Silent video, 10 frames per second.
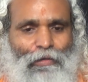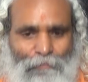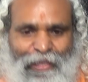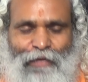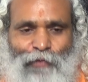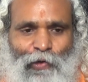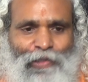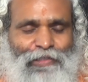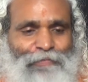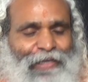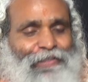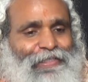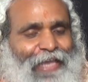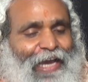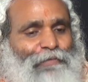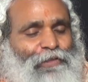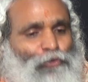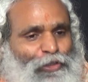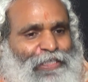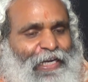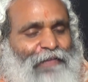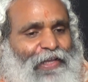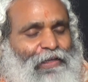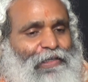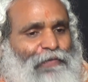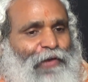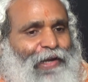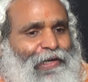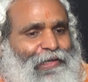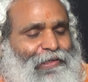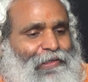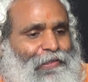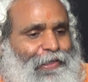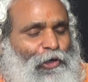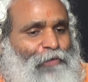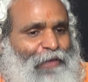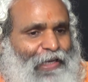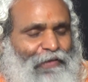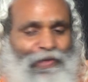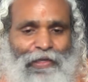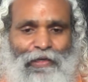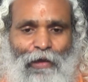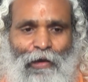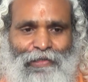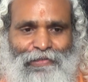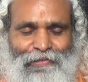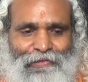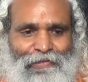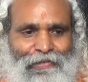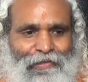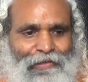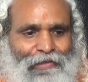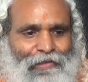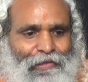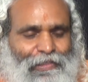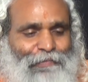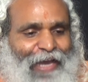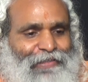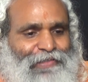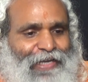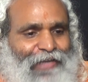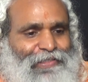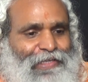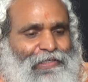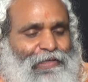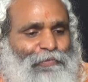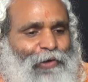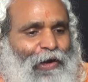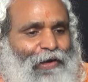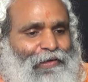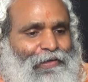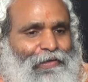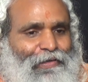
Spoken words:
Veda followers because they have twisted Veda differently. They don't believe in gods, some abstract sense of God.